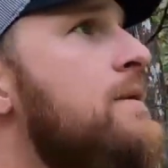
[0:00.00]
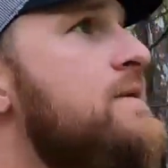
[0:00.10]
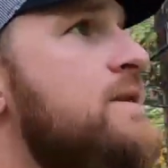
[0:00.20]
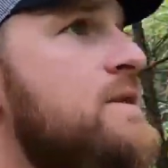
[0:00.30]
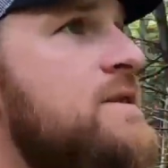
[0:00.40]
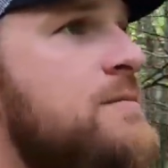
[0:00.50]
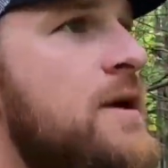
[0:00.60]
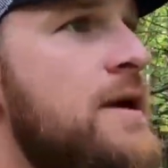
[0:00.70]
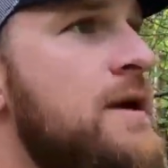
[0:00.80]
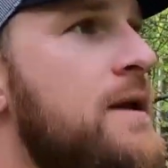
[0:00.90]
Let's see a
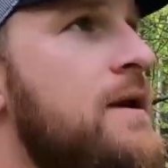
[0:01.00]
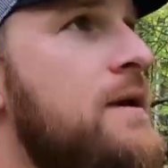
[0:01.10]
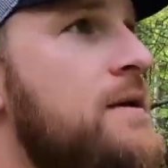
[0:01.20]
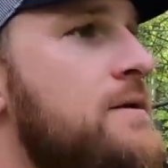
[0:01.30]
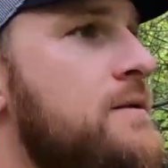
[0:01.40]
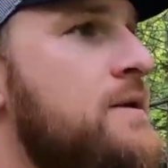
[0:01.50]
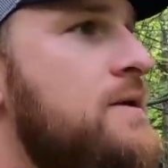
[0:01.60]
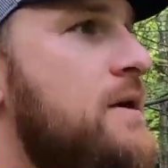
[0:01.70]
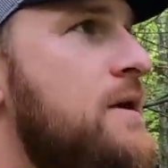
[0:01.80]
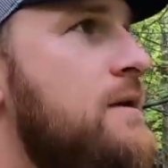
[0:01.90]
spot I could hang a tree
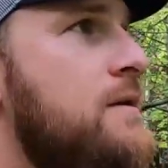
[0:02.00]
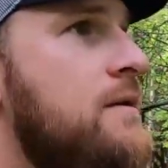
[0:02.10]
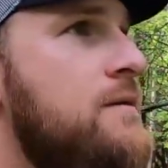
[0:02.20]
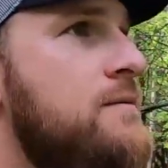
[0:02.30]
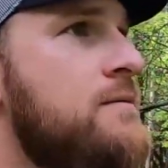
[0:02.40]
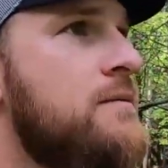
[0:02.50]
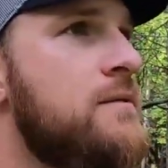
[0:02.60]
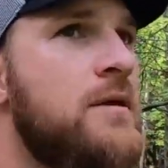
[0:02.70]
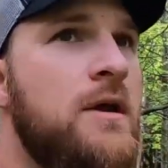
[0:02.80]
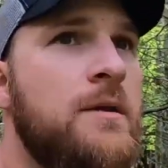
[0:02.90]
stand or
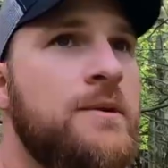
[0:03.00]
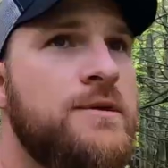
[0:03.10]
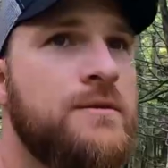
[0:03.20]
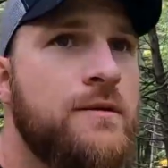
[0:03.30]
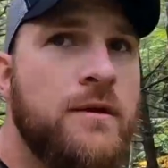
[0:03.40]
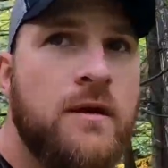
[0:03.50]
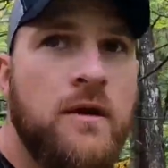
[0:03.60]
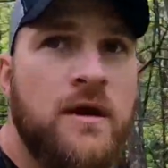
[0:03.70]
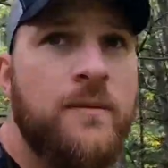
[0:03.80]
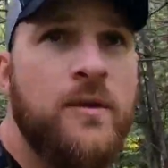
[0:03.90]
climb a tree with a
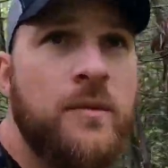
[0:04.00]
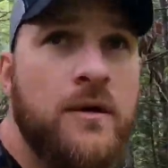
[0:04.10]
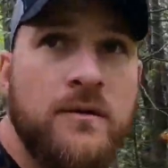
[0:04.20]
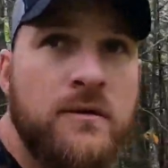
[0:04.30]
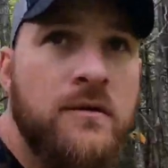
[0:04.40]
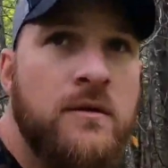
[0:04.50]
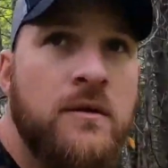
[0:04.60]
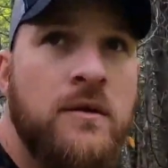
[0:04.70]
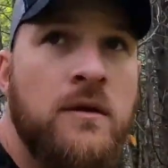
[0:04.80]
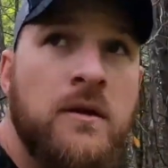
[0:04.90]
climber, but
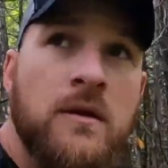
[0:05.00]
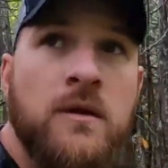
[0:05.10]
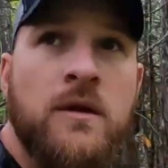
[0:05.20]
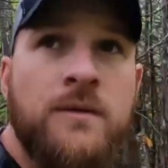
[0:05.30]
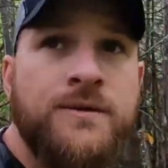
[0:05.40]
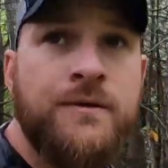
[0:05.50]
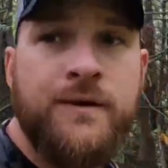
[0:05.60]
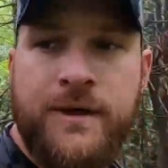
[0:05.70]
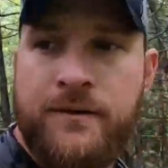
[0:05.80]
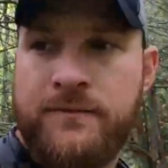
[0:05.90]
I'm sure
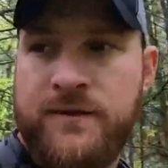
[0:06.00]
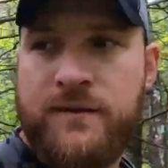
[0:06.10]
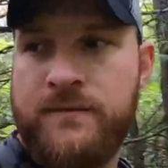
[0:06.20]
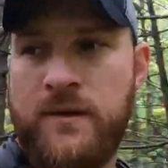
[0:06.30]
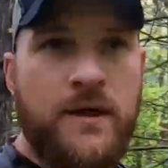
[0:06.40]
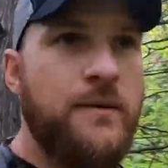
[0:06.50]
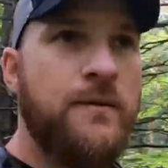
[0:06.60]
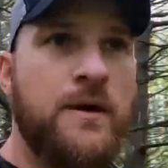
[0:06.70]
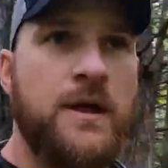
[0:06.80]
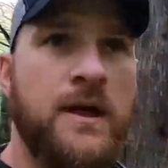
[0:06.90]
they're here. So, alright,
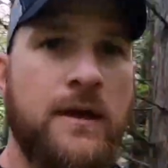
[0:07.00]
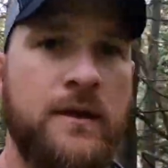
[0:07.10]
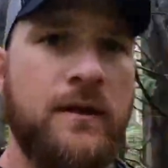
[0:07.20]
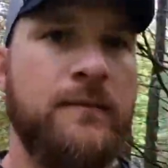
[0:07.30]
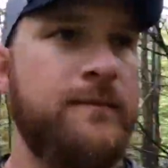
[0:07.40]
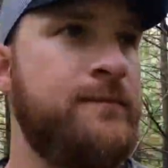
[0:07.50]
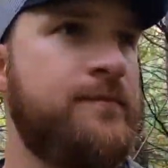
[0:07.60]
we're gonna get out of here.